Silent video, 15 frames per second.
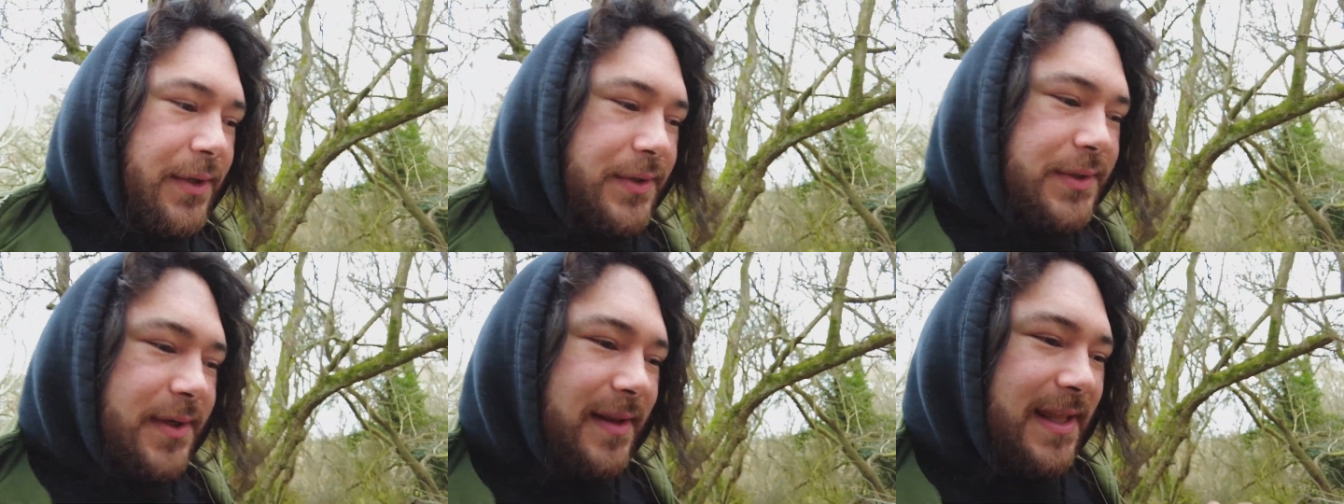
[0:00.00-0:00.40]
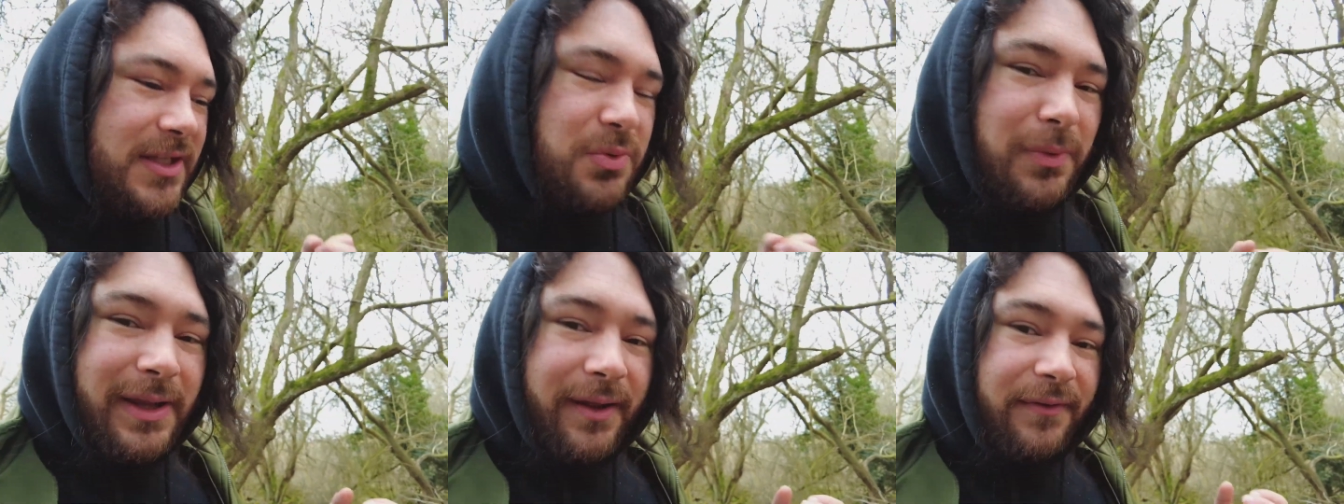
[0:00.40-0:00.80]
So
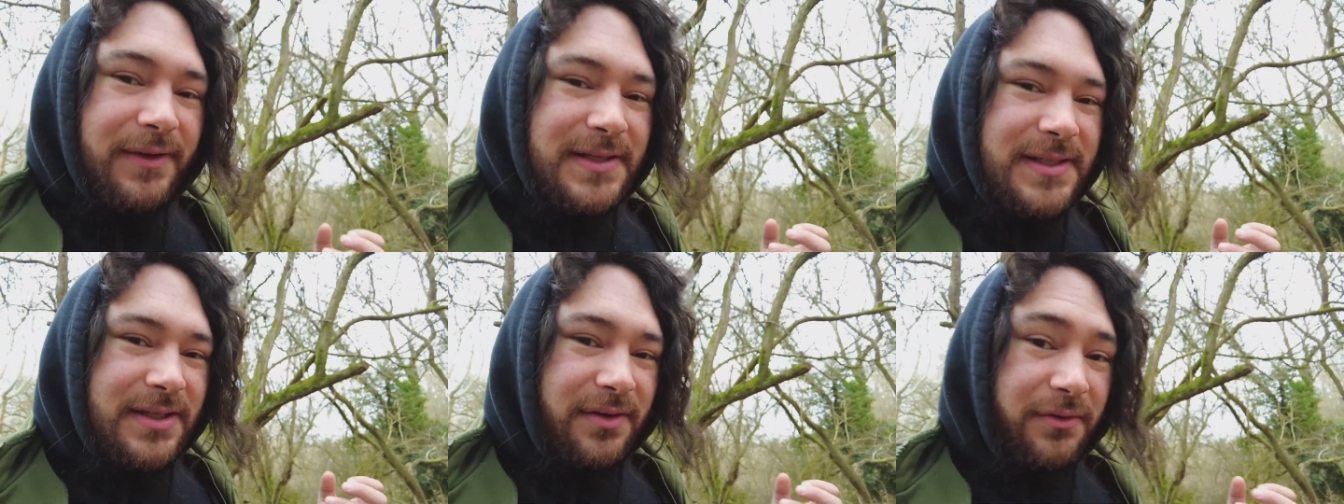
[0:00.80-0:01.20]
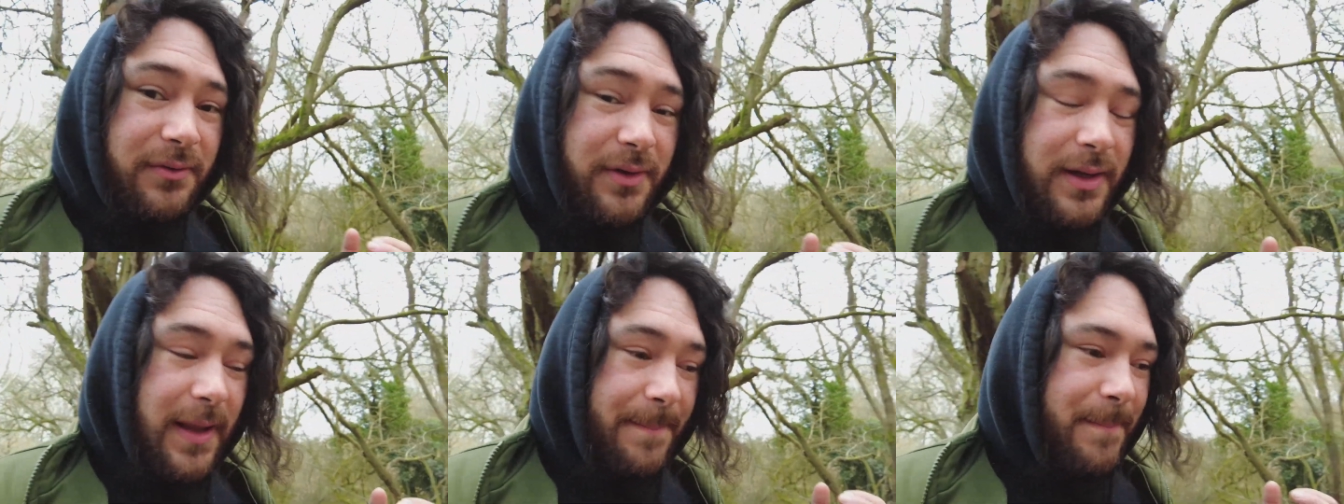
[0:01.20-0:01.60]
this will give us
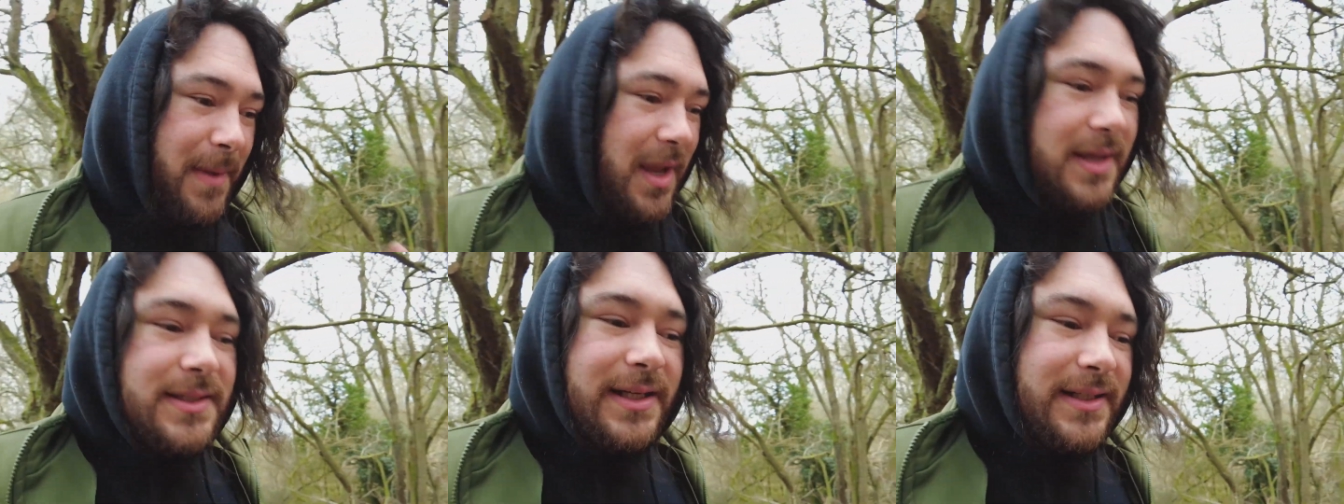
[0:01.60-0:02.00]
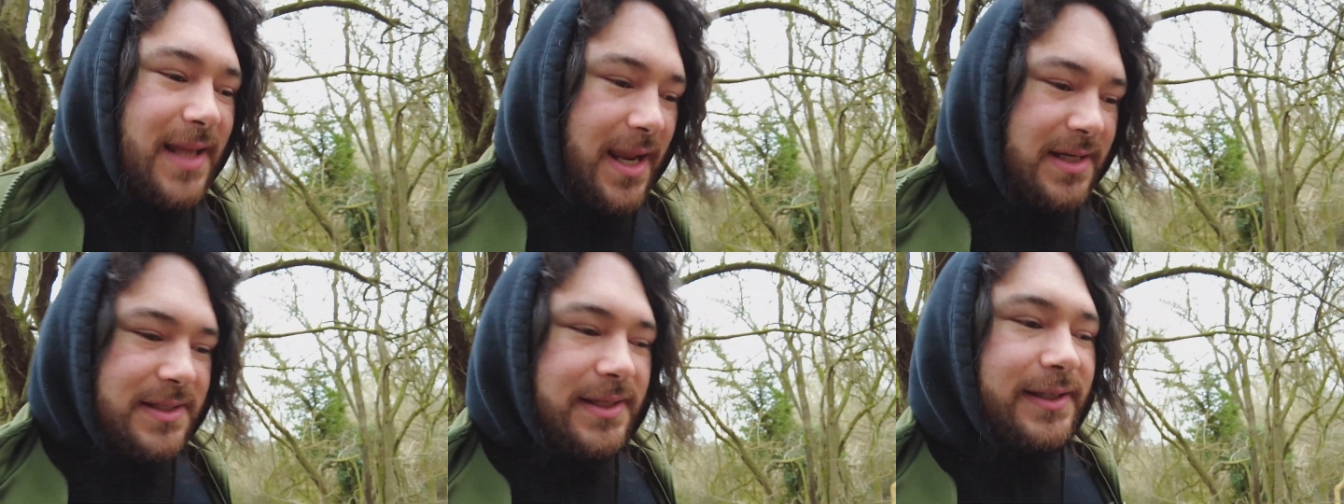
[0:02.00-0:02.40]
amazing
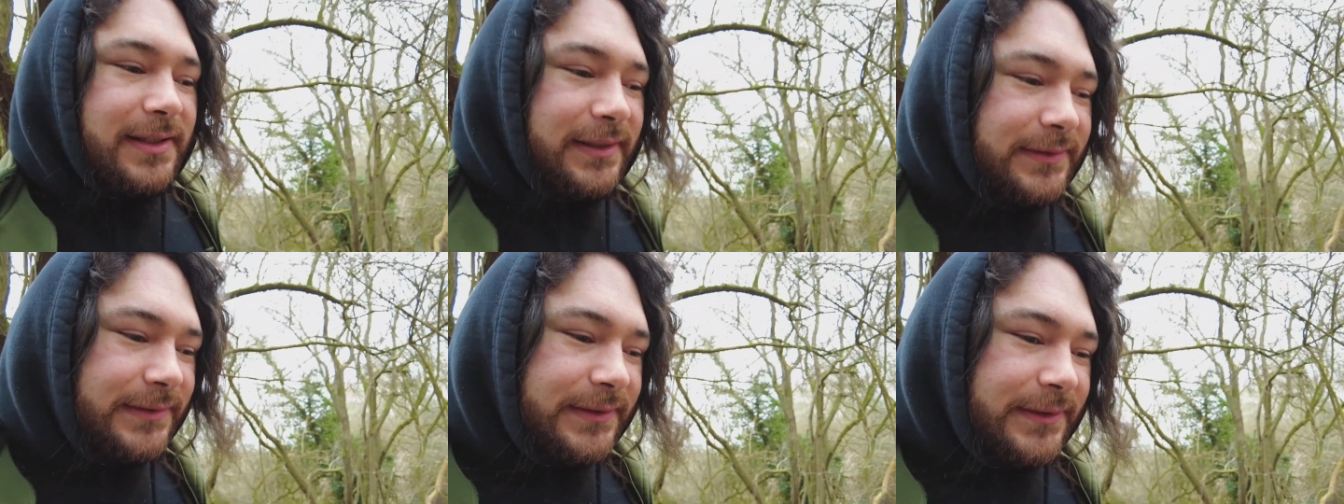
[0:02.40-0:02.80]
data